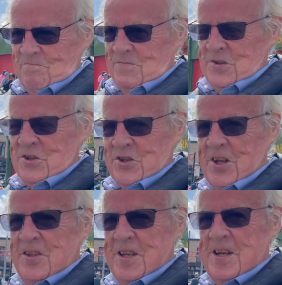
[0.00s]

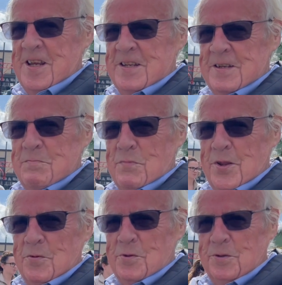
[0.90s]
Sunday night in
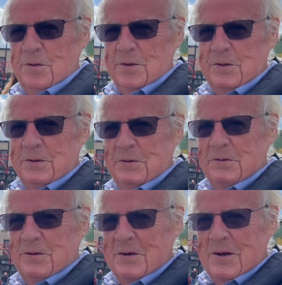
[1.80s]
Motherwell
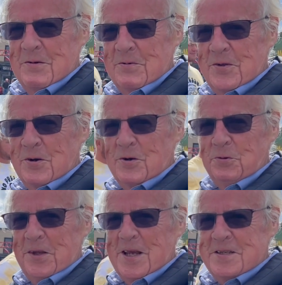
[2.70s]
with Uncle
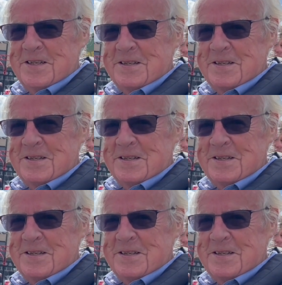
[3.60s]
Des